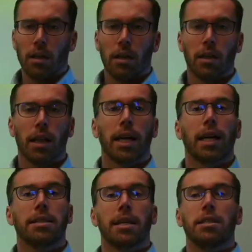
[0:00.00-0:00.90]
Like I
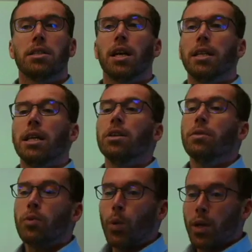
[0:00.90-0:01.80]
said, John Henry
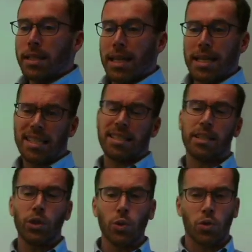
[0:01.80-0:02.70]
was a
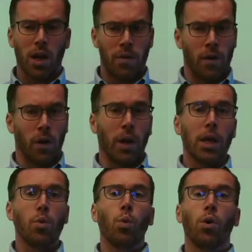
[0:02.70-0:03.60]
steel driver. He
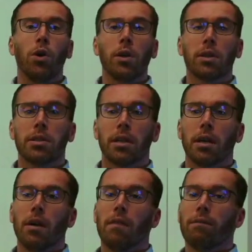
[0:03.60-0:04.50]
worked
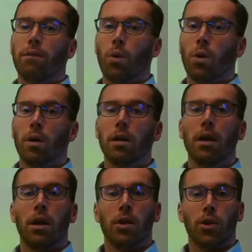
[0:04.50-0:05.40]
for
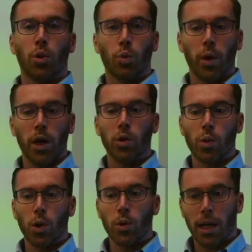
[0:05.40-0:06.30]
the
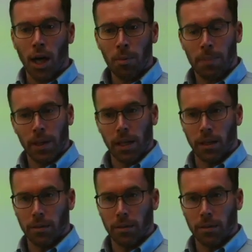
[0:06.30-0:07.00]
railroad company.